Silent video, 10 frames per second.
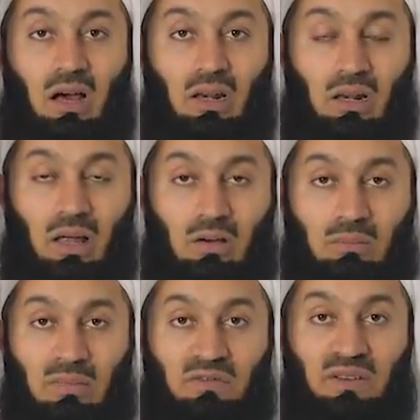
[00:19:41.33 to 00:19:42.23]

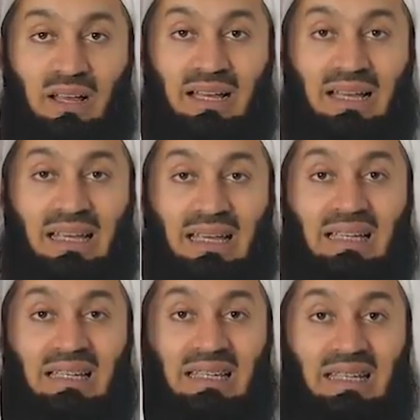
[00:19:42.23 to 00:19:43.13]
Allahumma
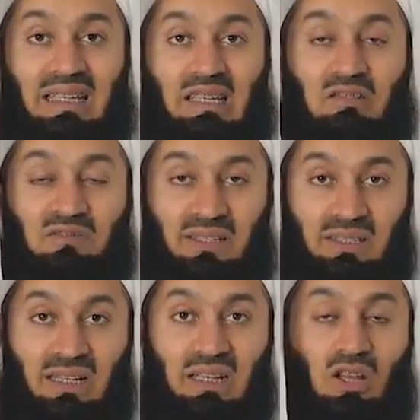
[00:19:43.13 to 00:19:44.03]
faqihni
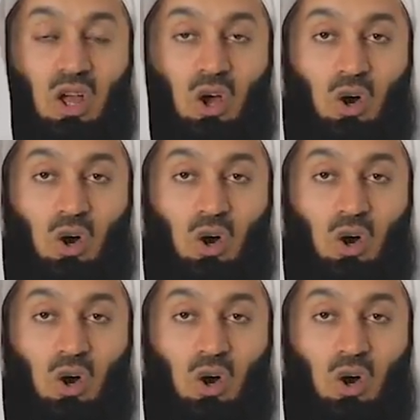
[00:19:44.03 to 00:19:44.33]
fid din.